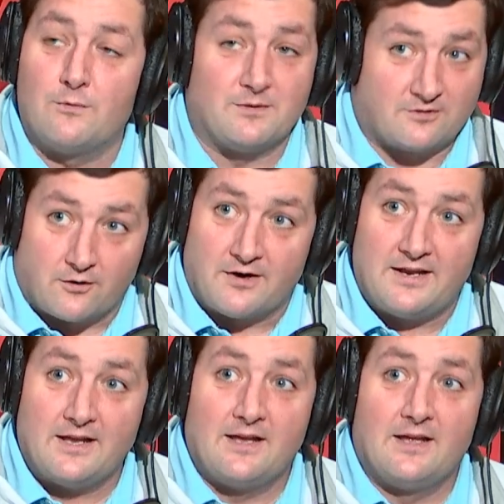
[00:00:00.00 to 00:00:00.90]
with
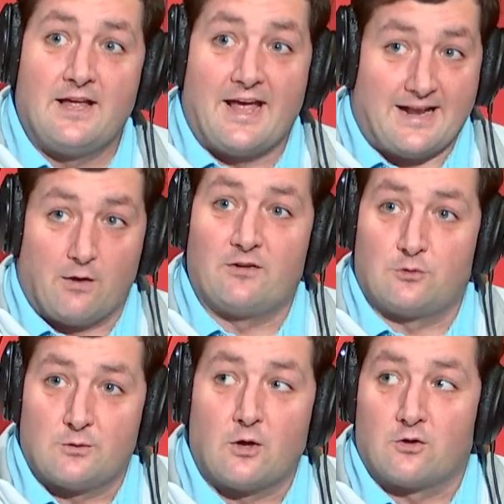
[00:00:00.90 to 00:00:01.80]
Missouri and
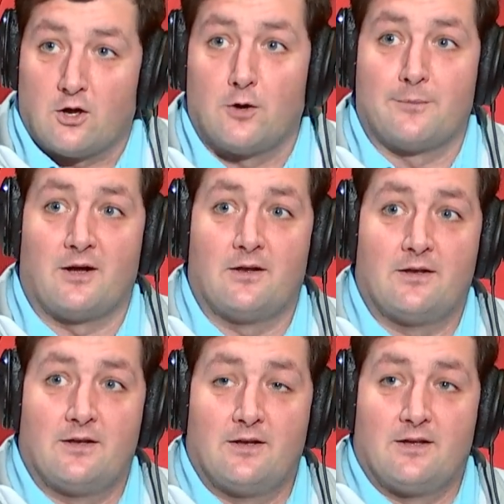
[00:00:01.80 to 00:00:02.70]
LSU with Oklahoma,
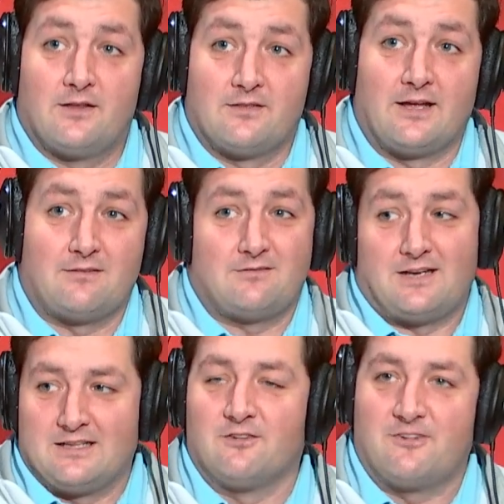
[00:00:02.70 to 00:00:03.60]
that
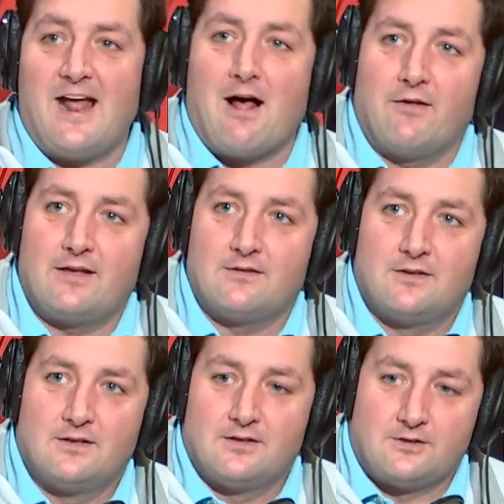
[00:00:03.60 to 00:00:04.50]
in the finale,
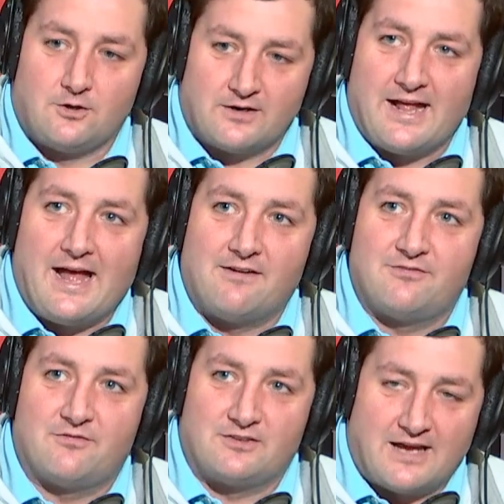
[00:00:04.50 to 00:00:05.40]
you're going to
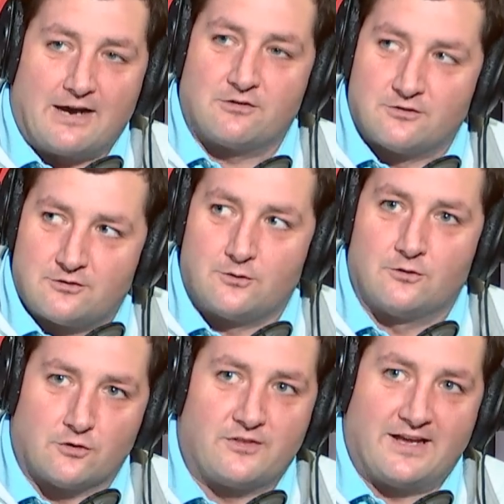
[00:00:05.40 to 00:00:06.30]
have the Tigers and
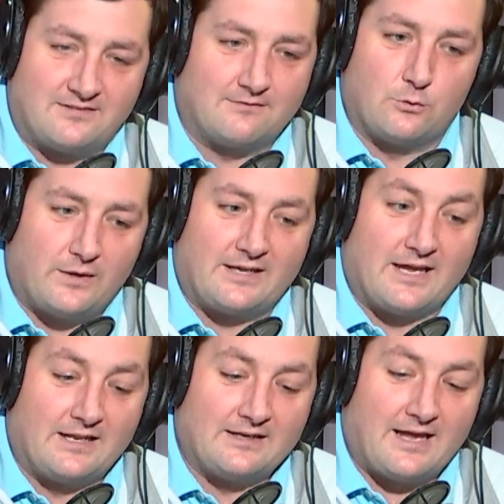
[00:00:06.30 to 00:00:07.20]
Sooners on Thanksgiving
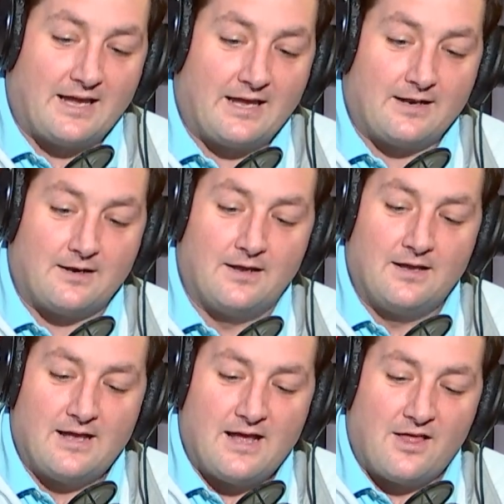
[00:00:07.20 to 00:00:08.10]
weekend, and
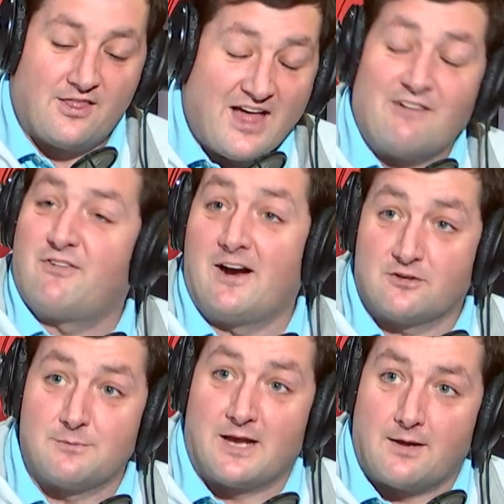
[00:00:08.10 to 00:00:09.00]
that
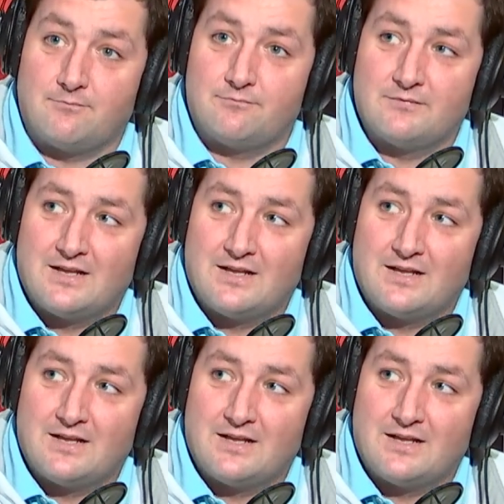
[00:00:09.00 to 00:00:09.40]
fires me up.